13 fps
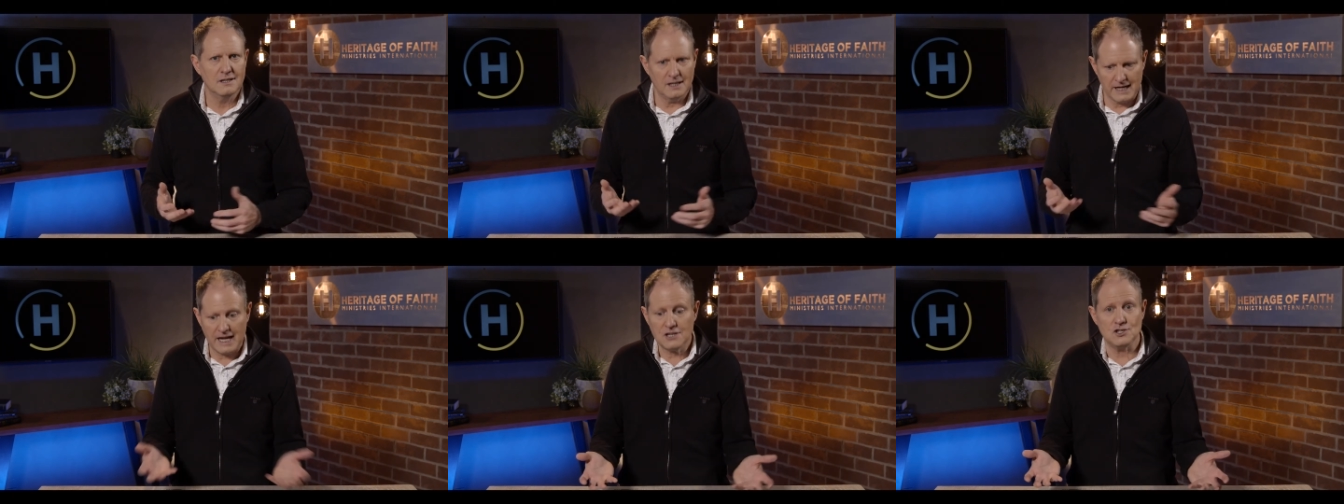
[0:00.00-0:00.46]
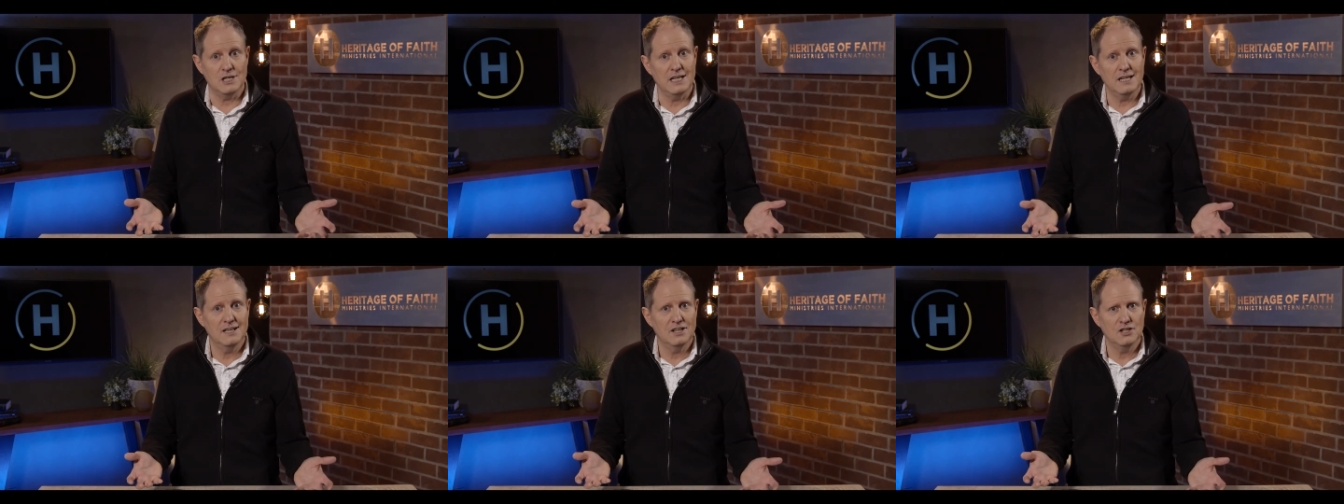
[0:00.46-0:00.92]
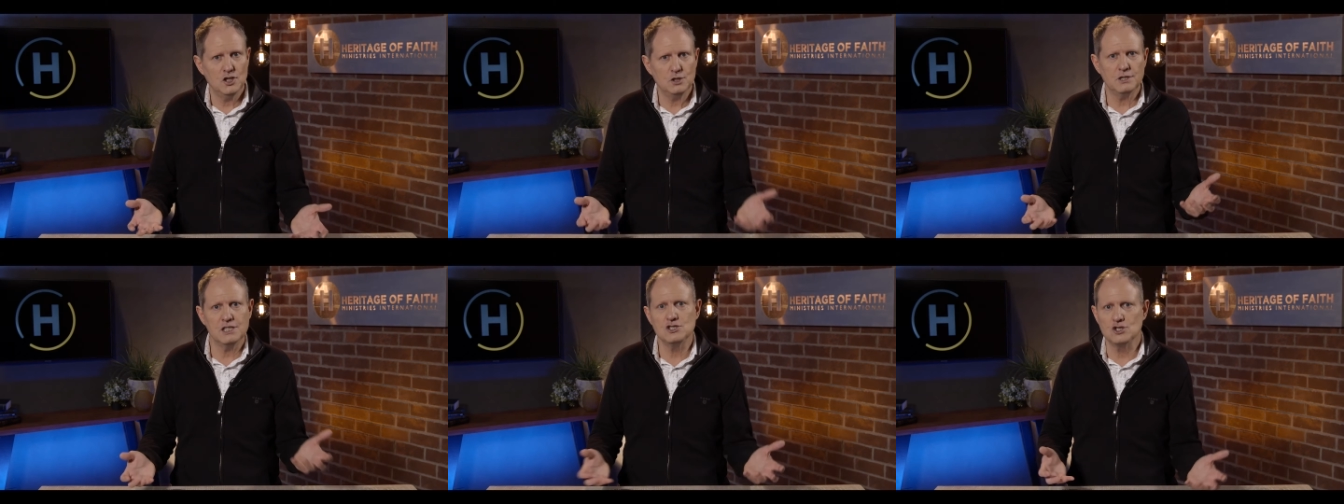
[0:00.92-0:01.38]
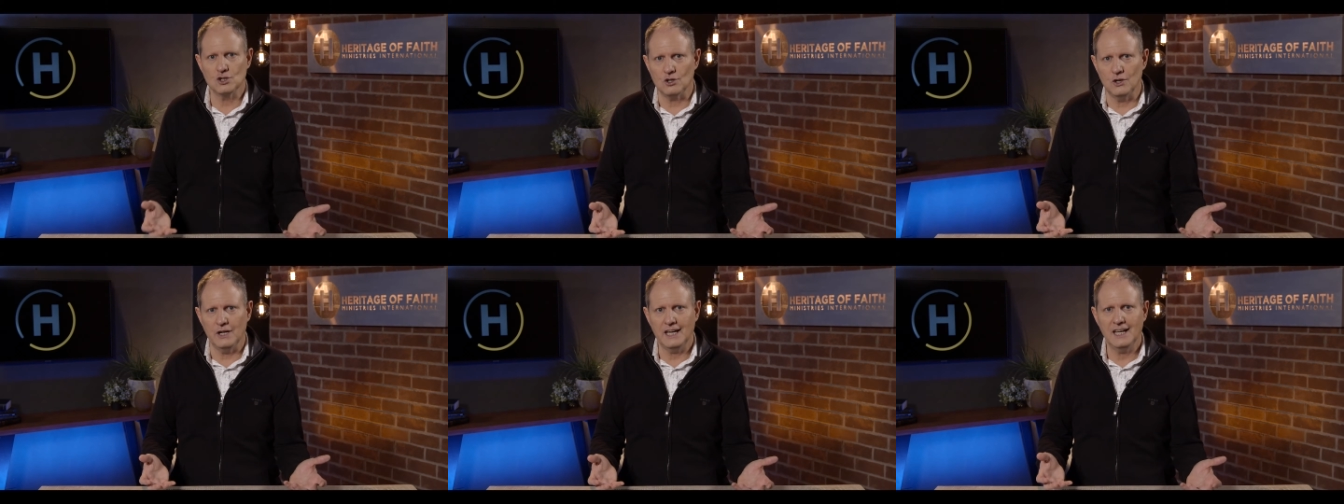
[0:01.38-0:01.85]
actually you
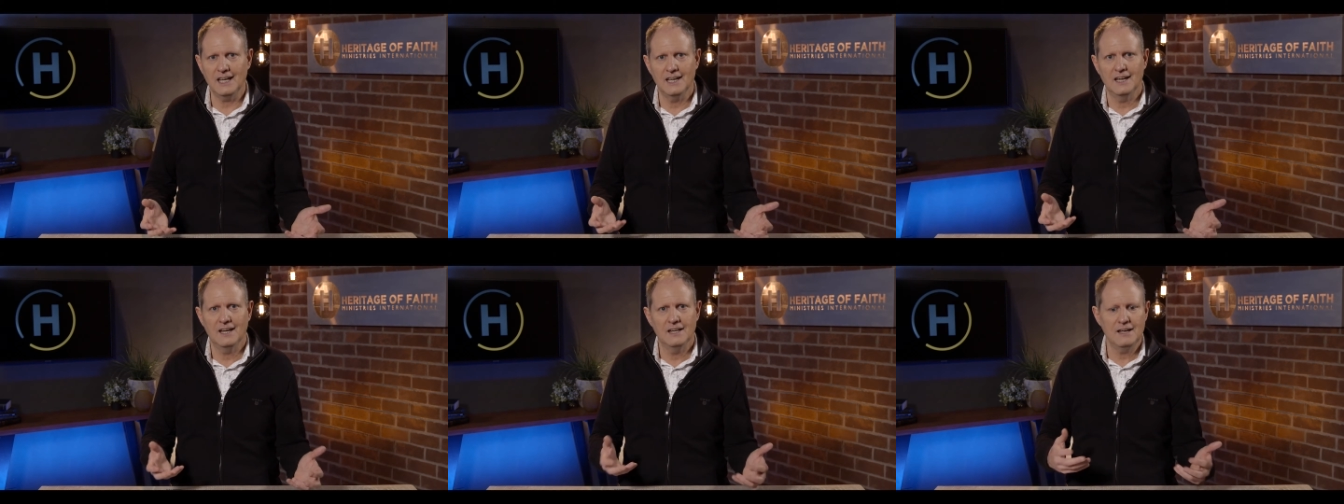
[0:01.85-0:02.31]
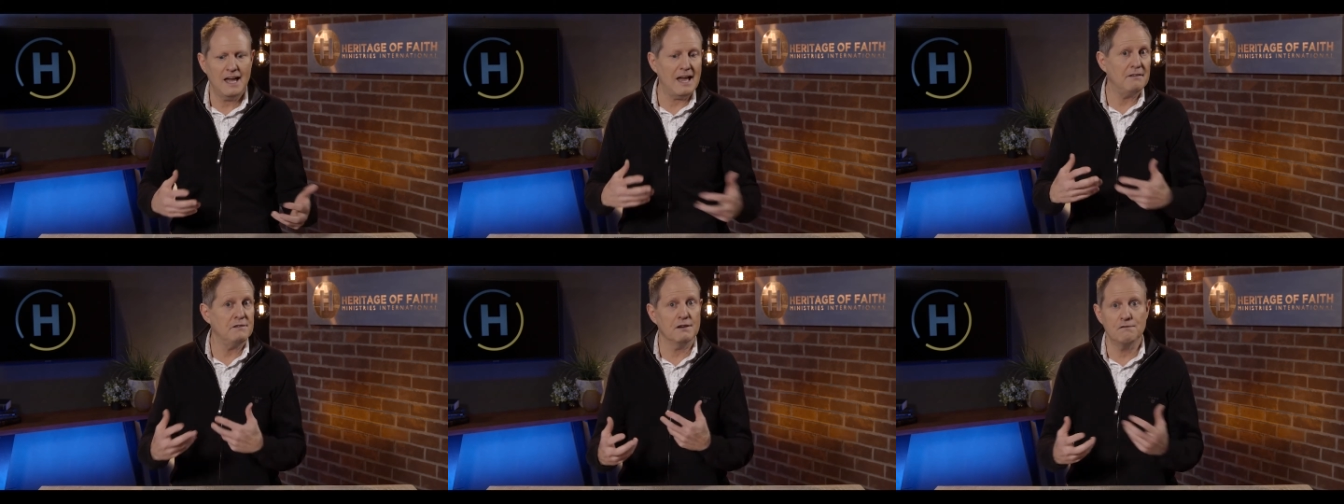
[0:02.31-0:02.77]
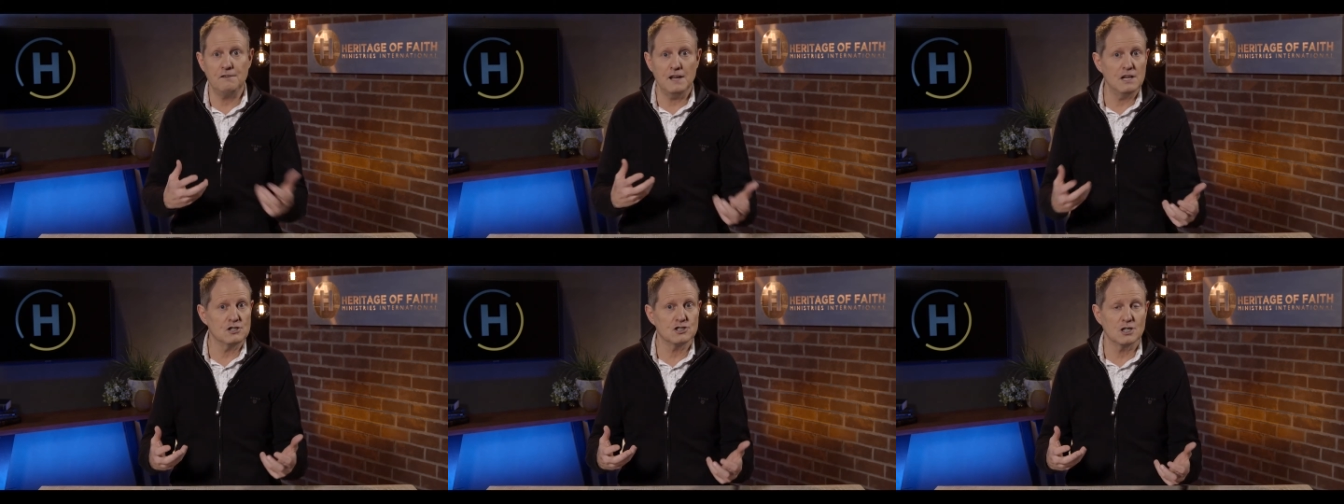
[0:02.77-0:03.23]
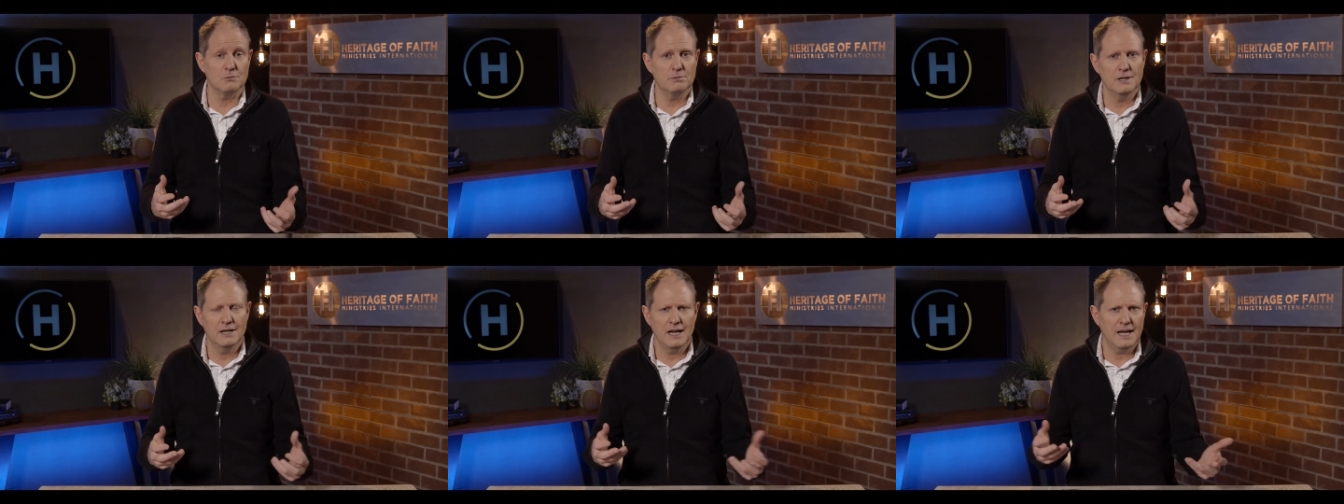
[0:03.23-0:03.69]
enjoy having fellowship
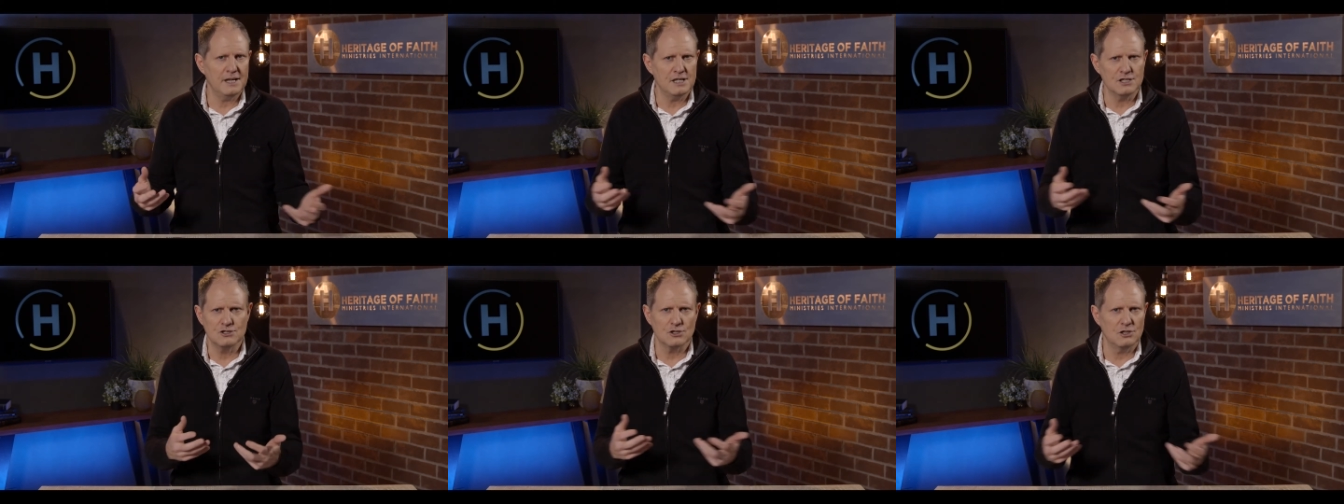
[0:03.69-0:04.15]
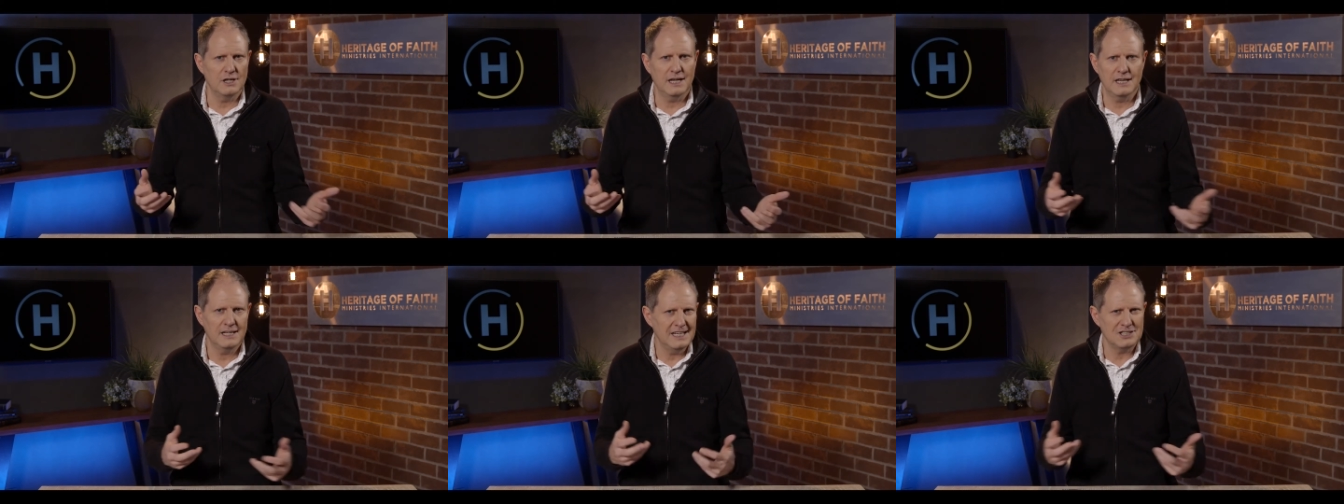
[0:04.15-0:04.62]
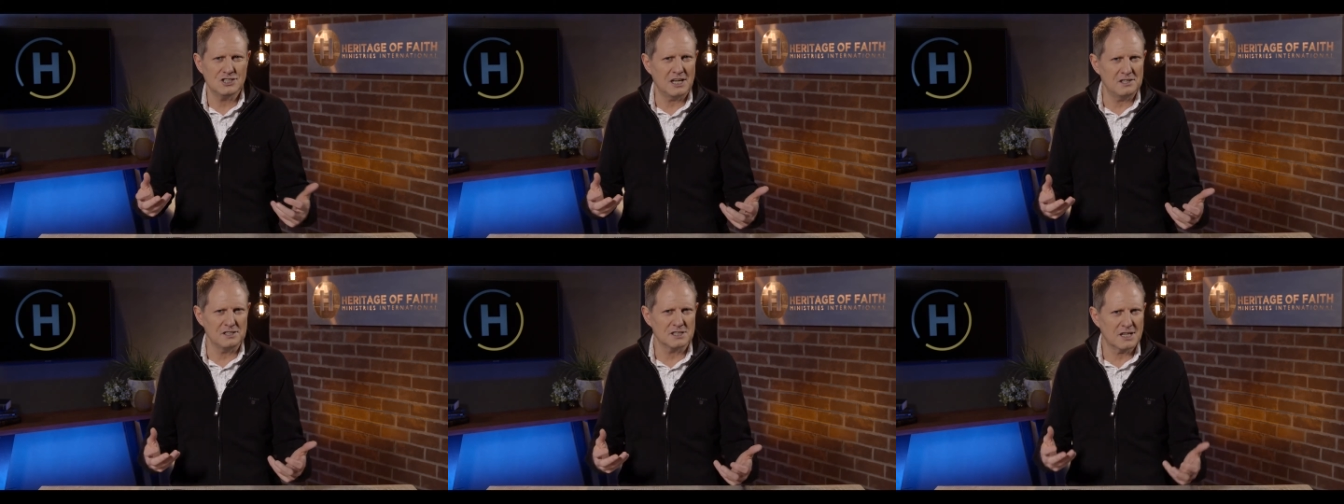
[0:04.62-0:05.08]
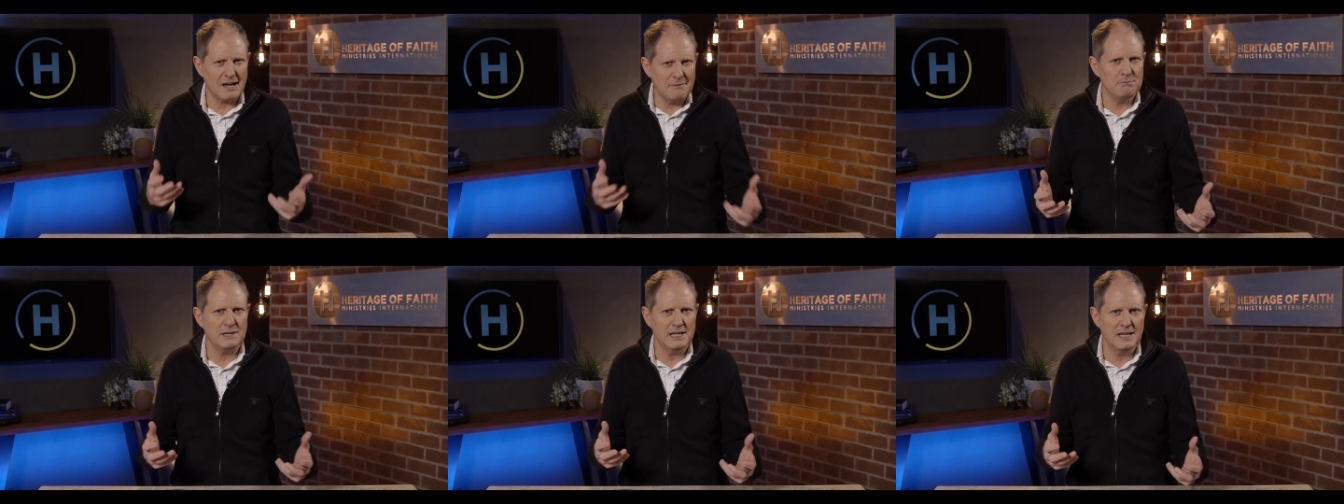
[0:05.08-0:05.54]
and enjoy each other's
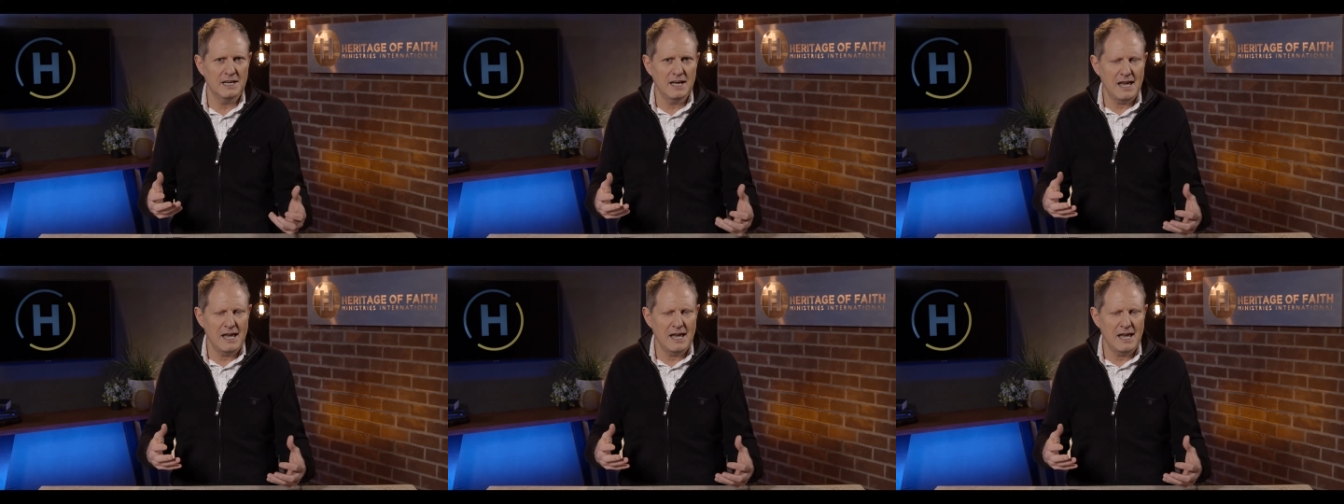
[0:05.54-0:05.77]
company.